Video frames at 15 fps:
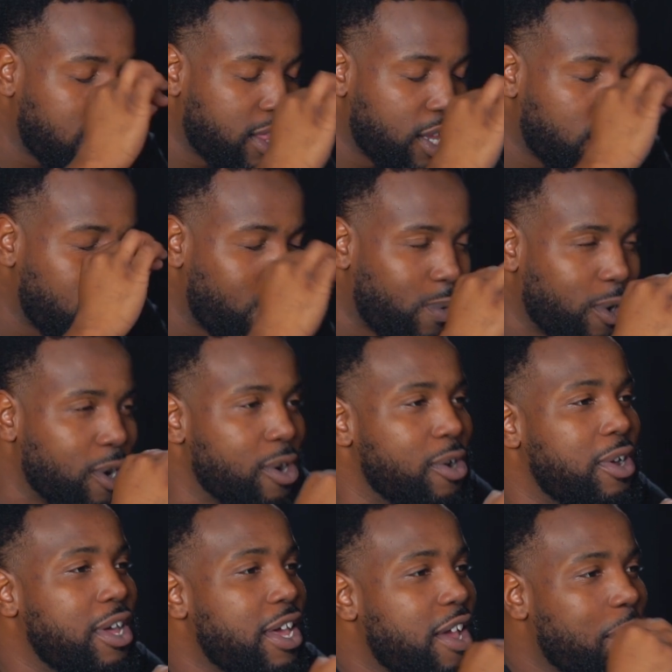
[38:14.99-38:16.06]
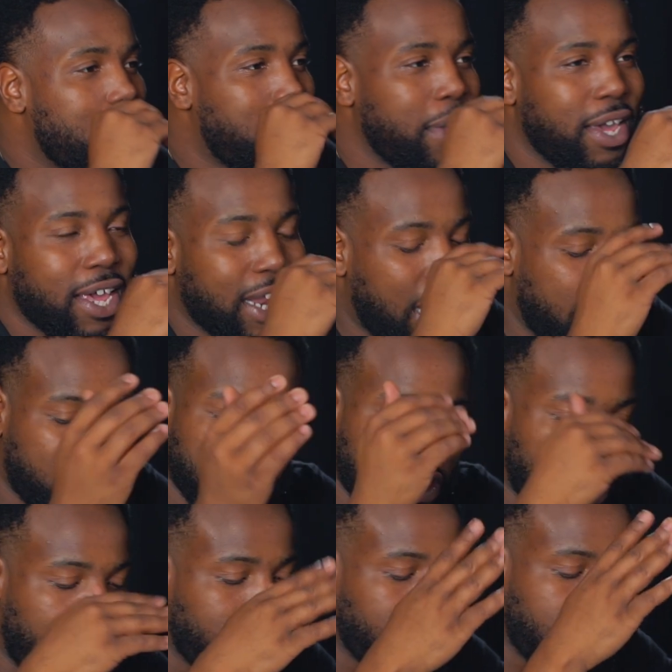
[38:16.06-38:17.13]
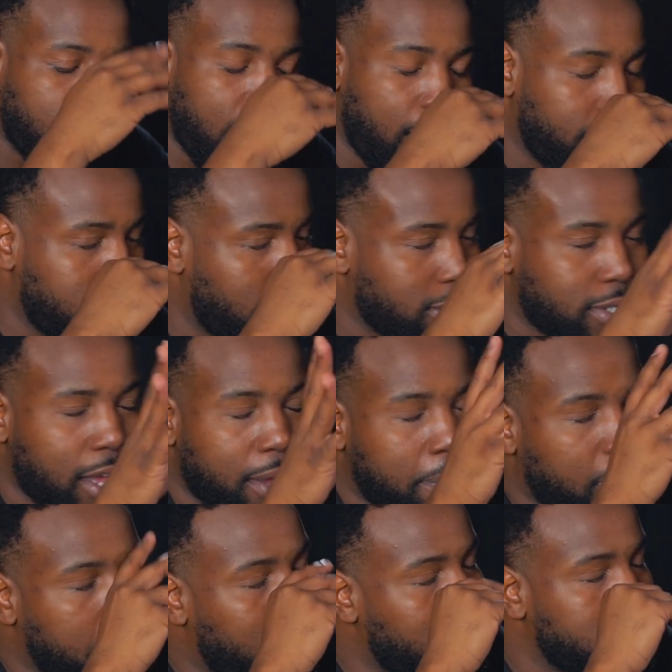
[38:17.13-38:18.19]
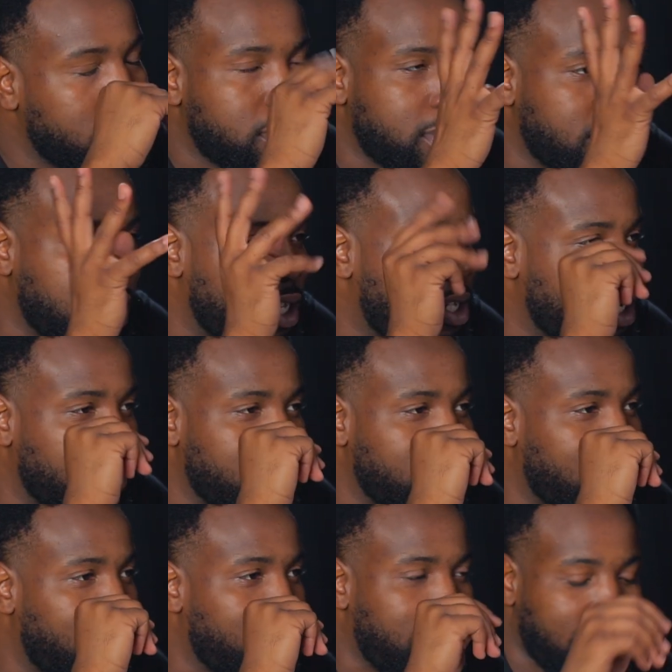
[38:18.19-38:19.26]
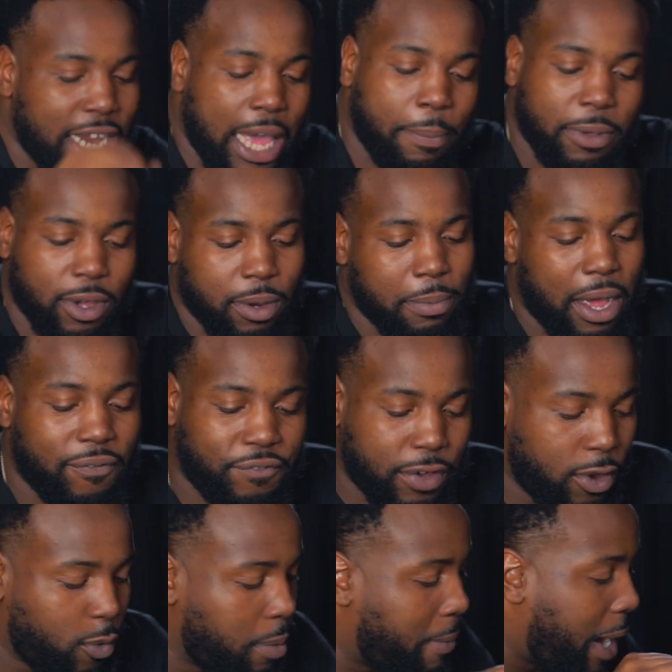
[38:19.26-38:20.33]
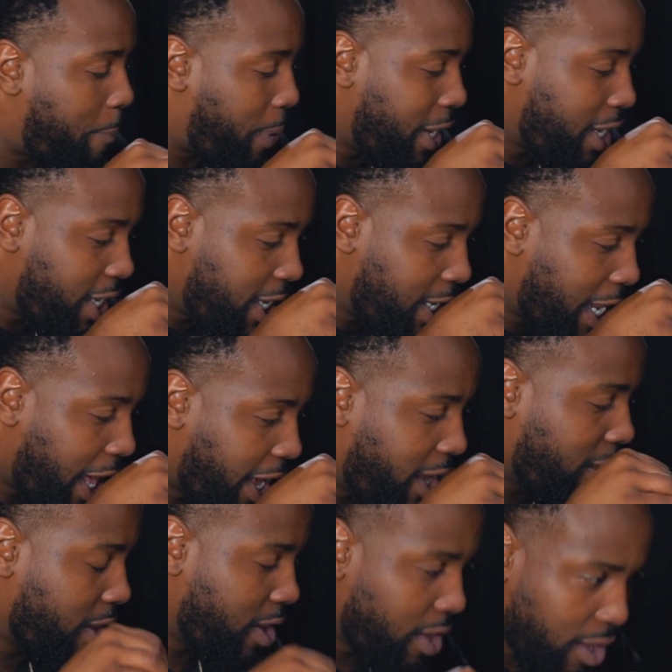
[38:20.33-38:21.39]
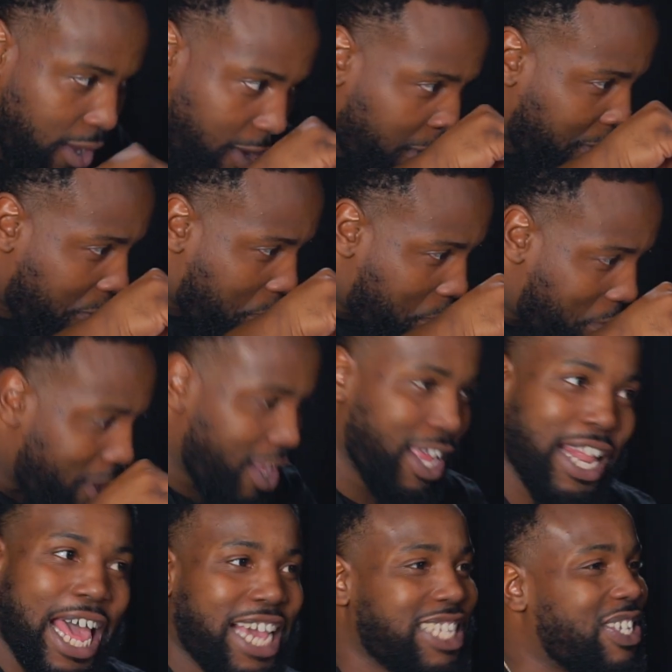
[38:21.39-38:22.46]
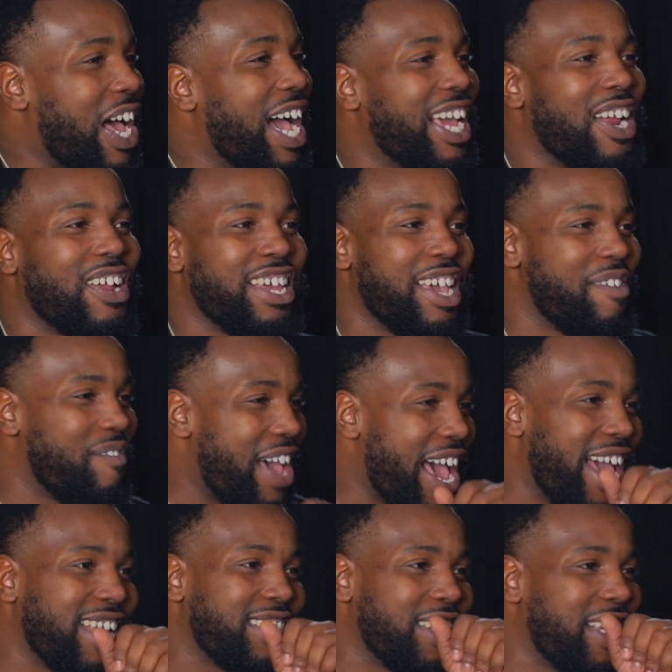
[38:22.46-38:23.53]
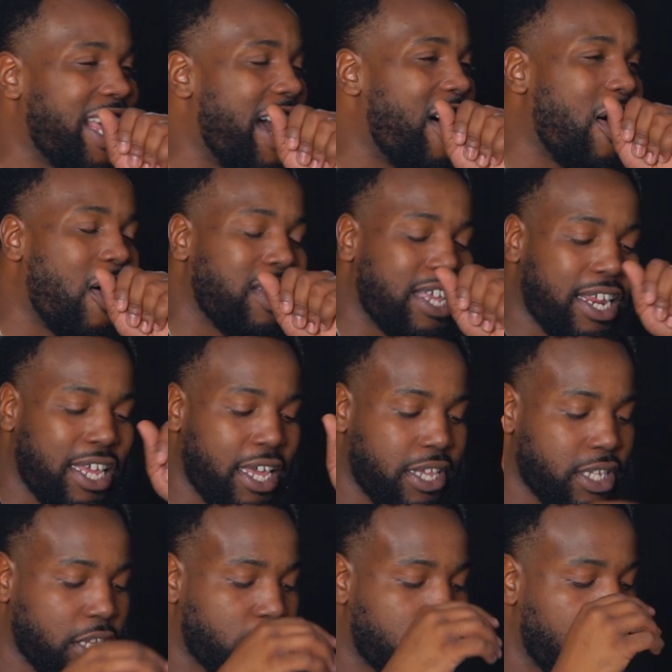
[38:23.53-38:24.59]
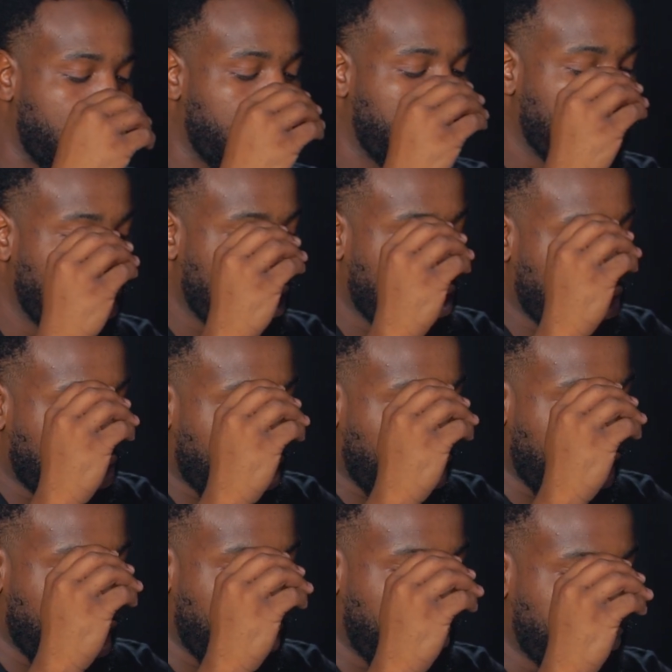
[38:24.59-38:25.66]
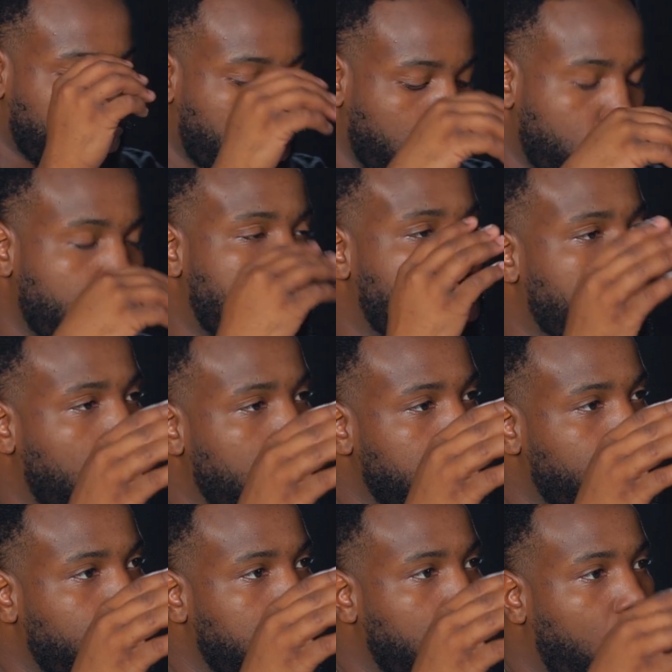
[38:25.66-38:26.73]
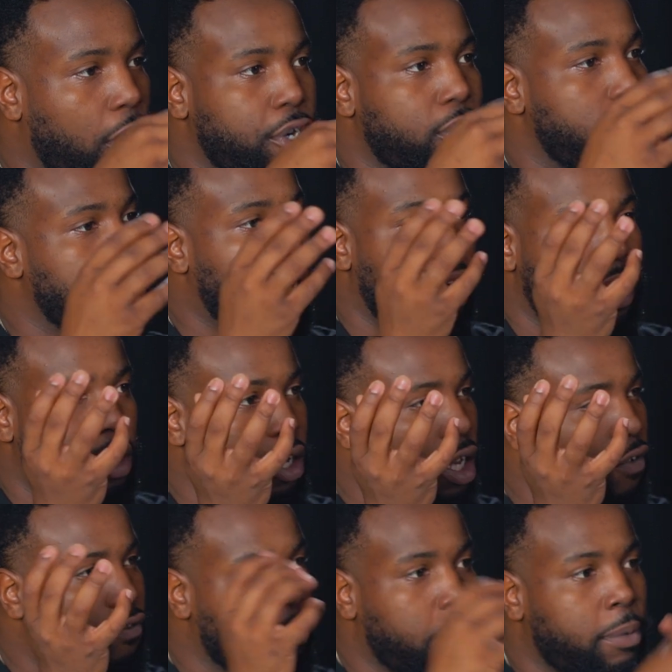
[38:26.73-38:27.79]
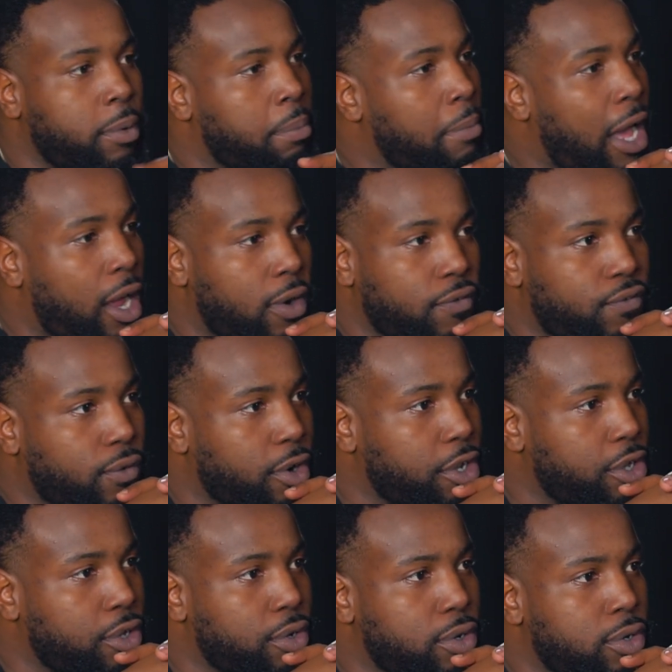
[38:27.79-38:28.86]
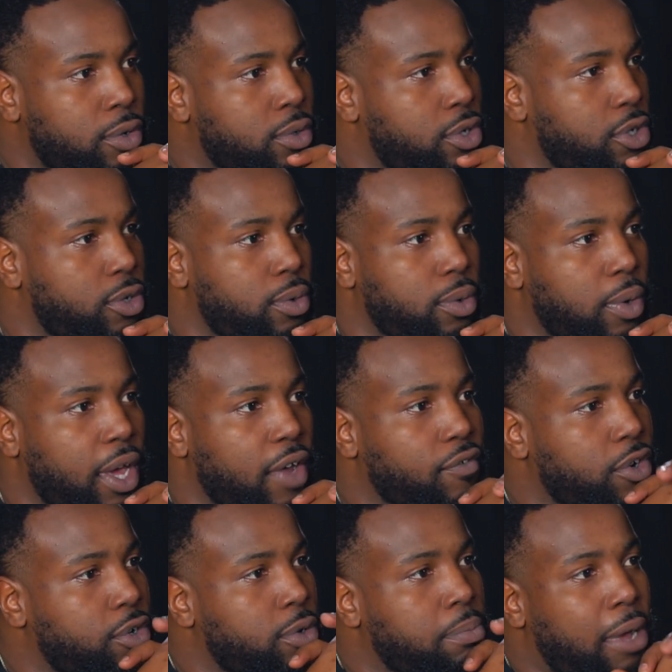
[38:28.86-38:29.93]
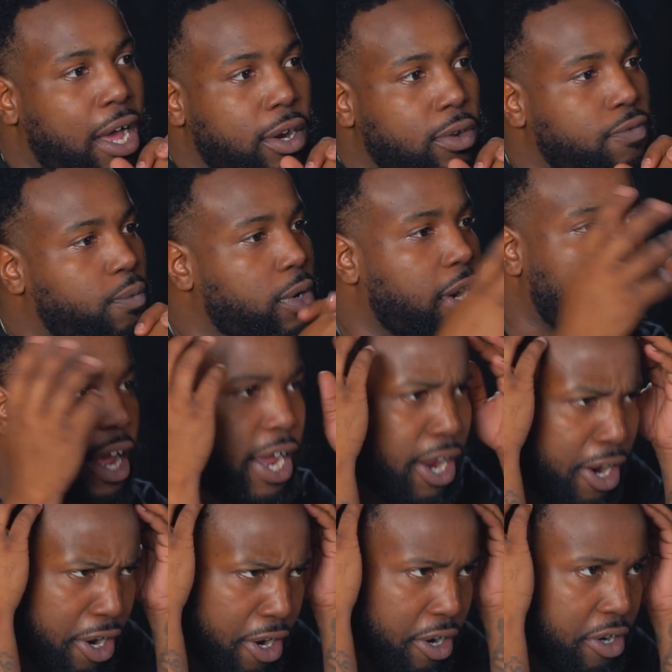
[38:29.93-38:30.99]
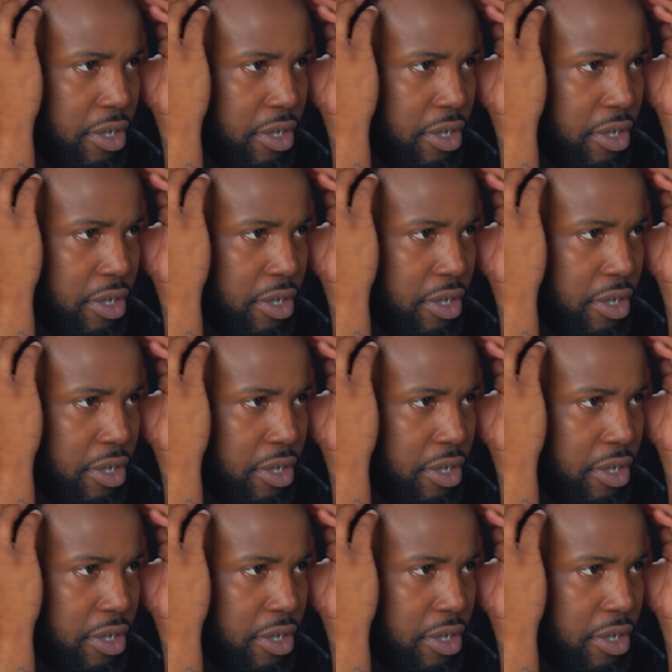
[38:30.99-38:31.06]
the world. Like, you know, I do the comedy thing, so I've got my little skits every now and then. I'll be on my phone with my pinky, like. Yeah. Like, so I can only imagine how hard that is. And so, do you are you like looking for people to model for you? Do you ever do model for hairs?